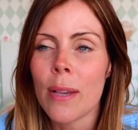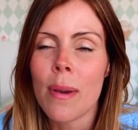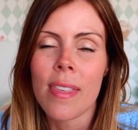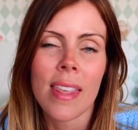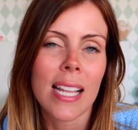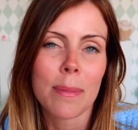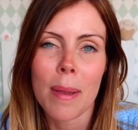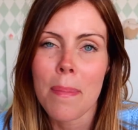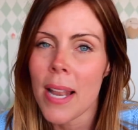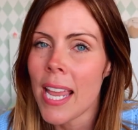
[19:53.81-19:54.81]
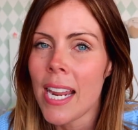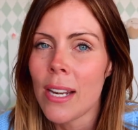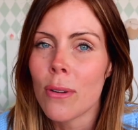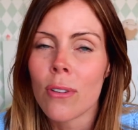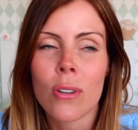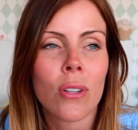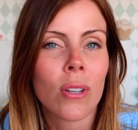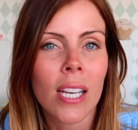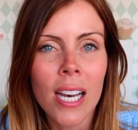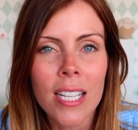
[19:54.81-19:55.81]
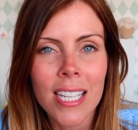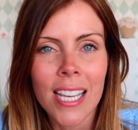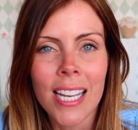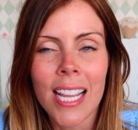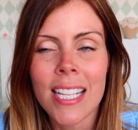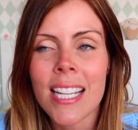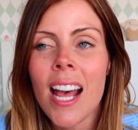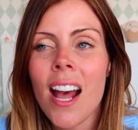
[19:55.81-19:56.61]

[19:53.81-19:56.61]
whether that's by plane or on long car journeys.